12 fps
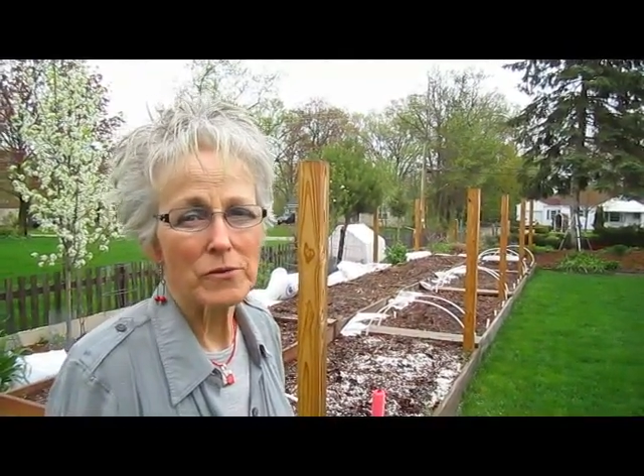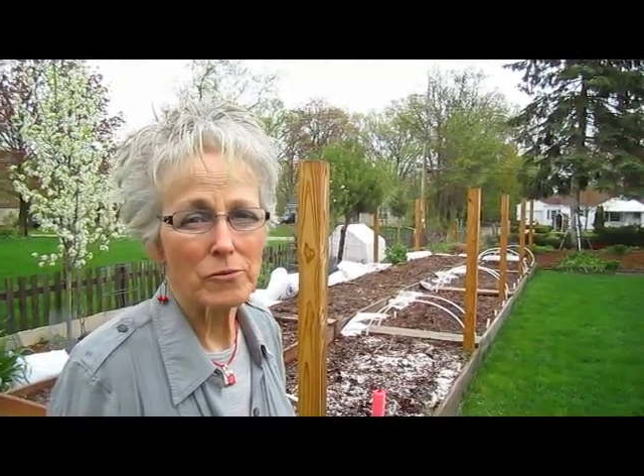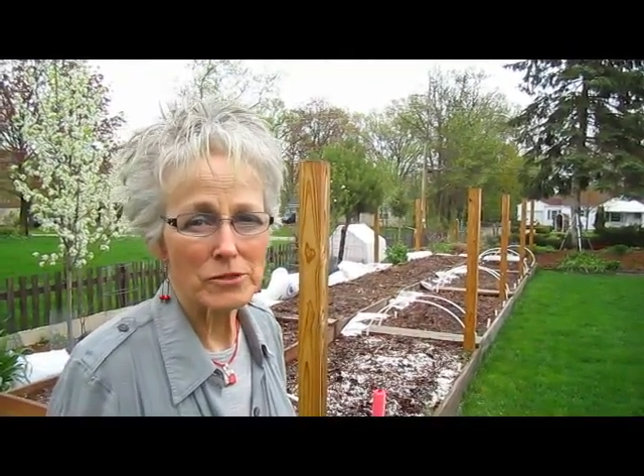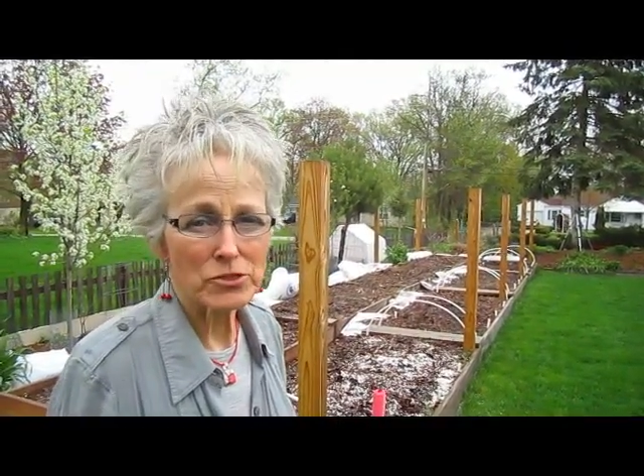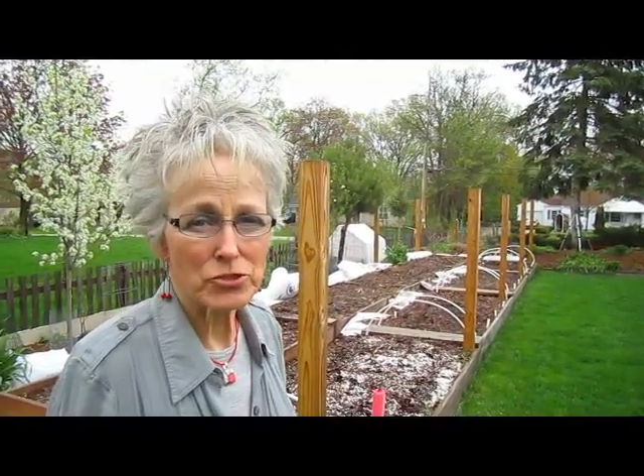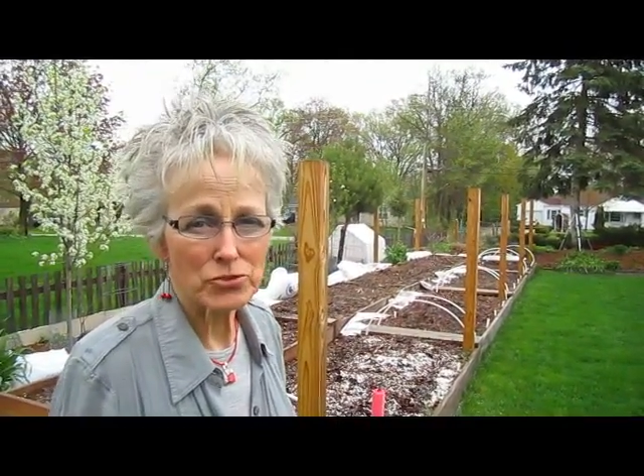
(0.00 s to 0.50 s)

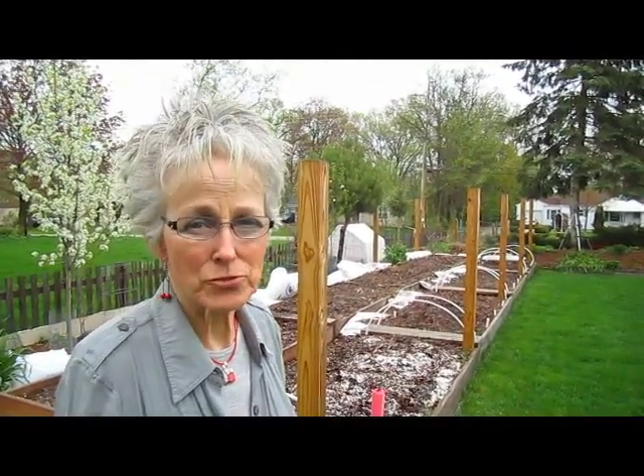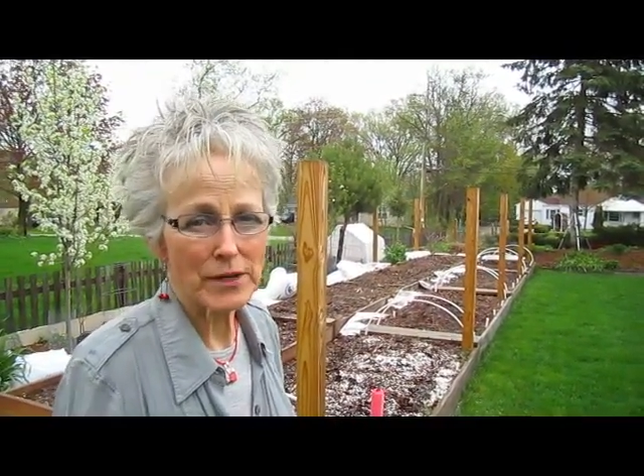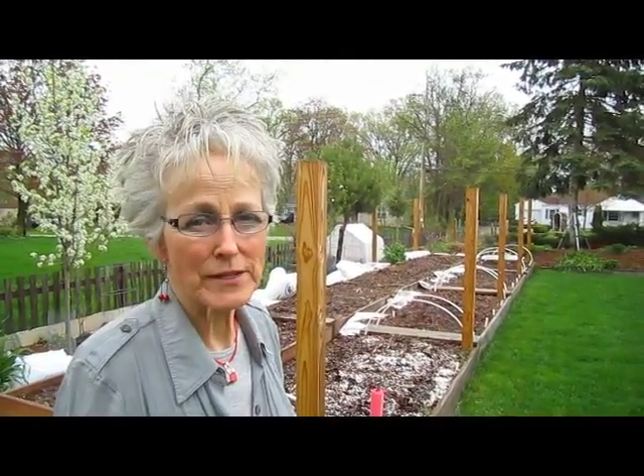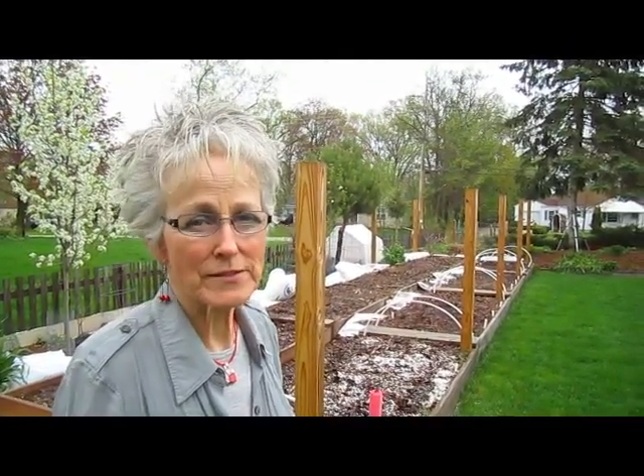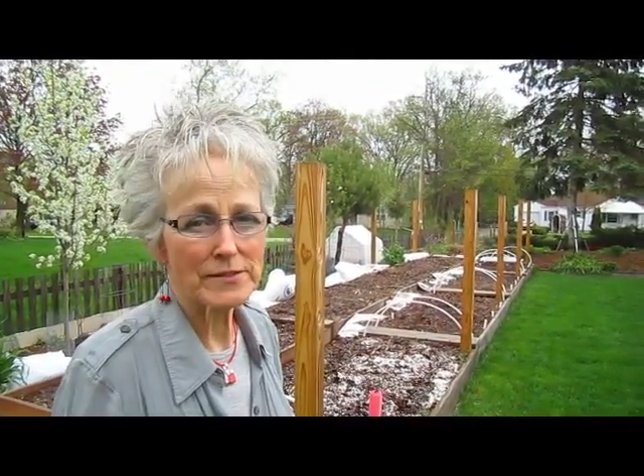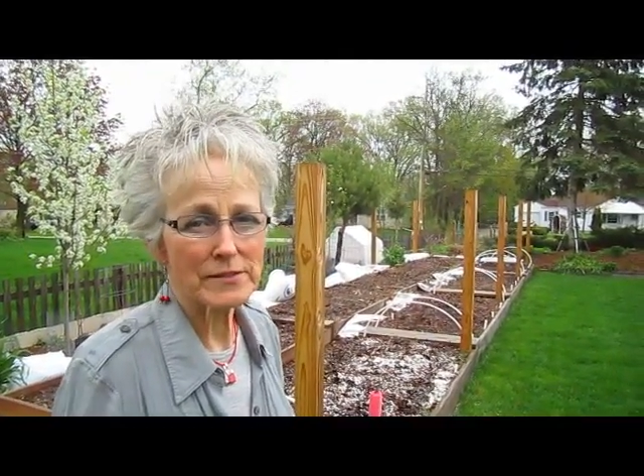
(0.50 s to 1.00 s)
which
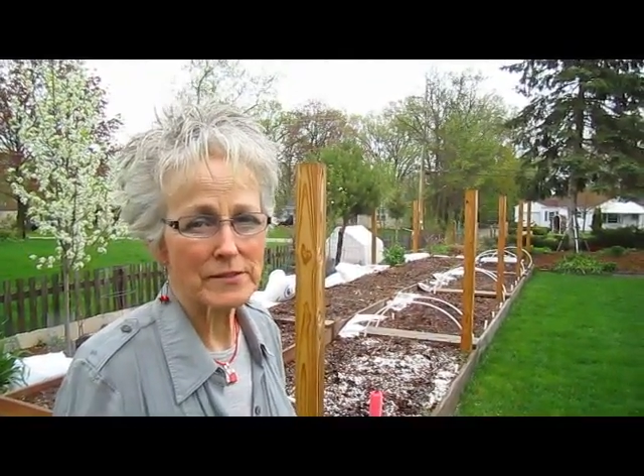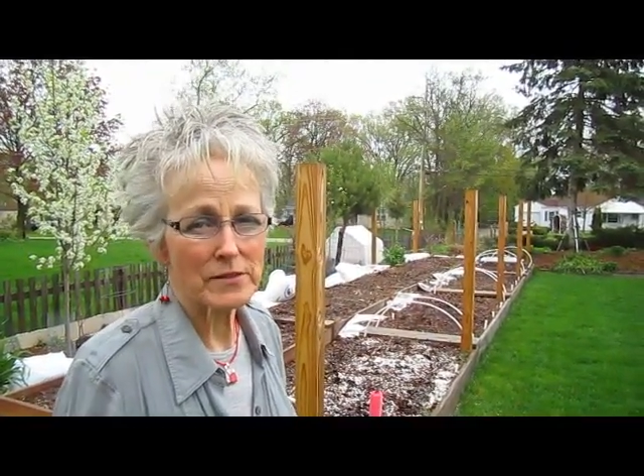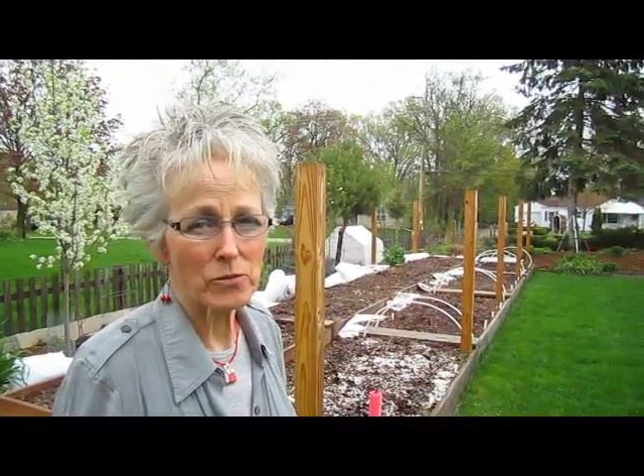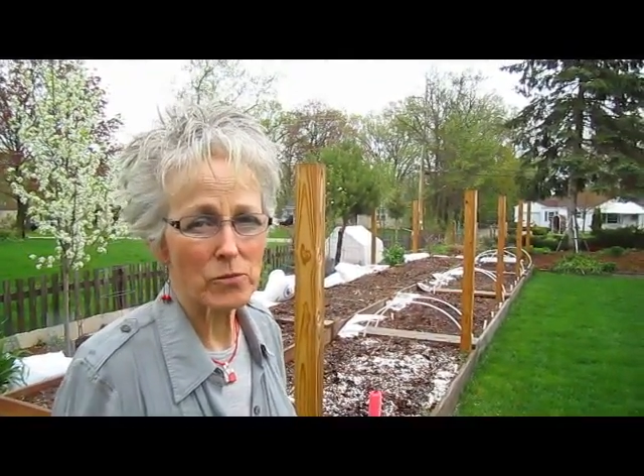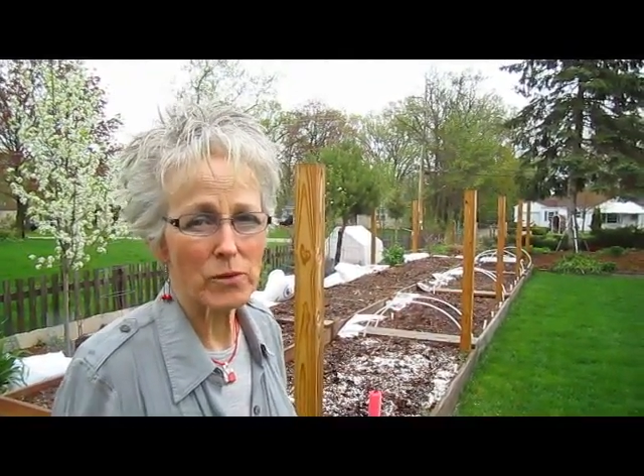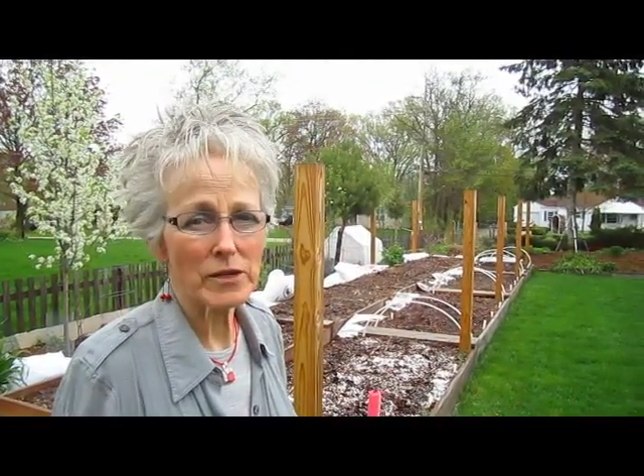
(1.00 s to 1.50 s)
drains
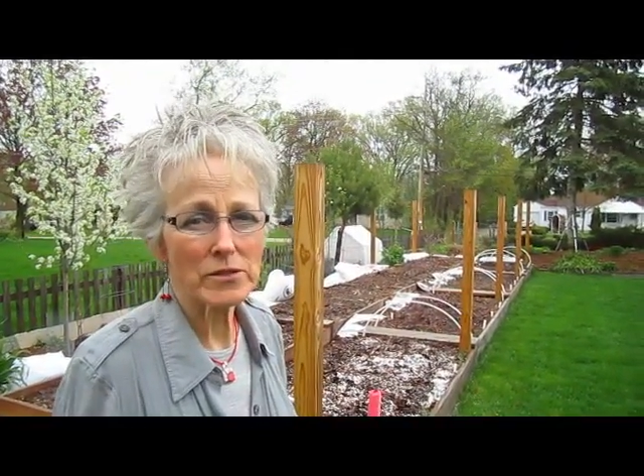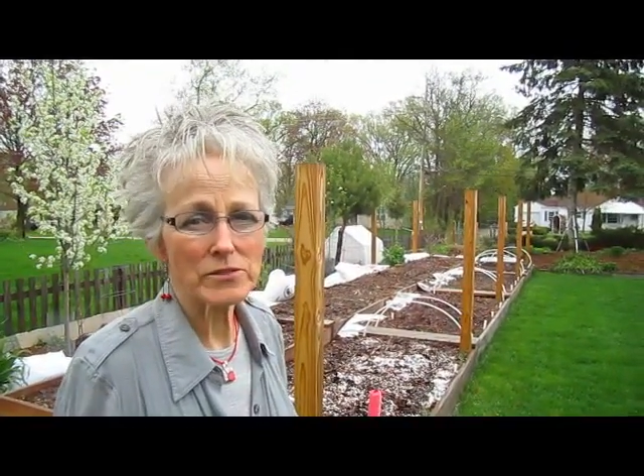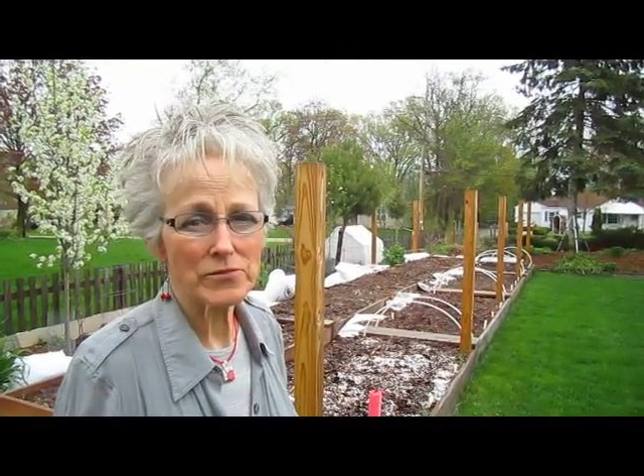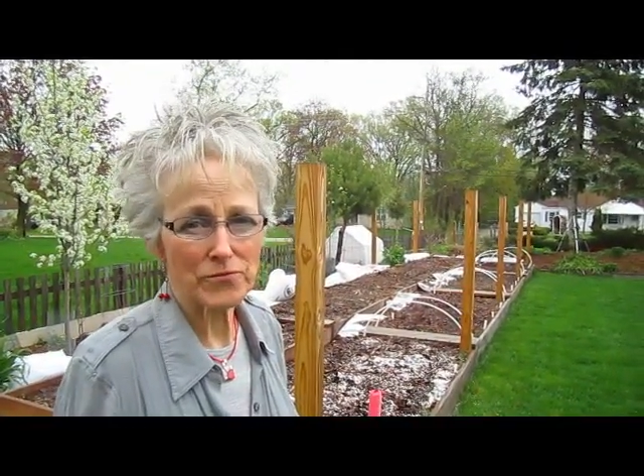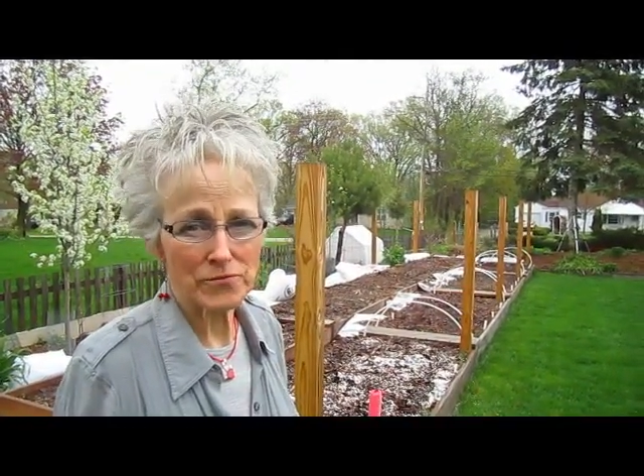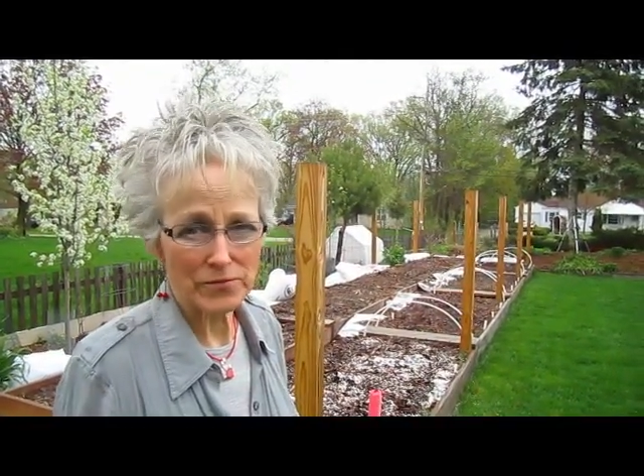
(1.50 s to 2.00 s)
the wells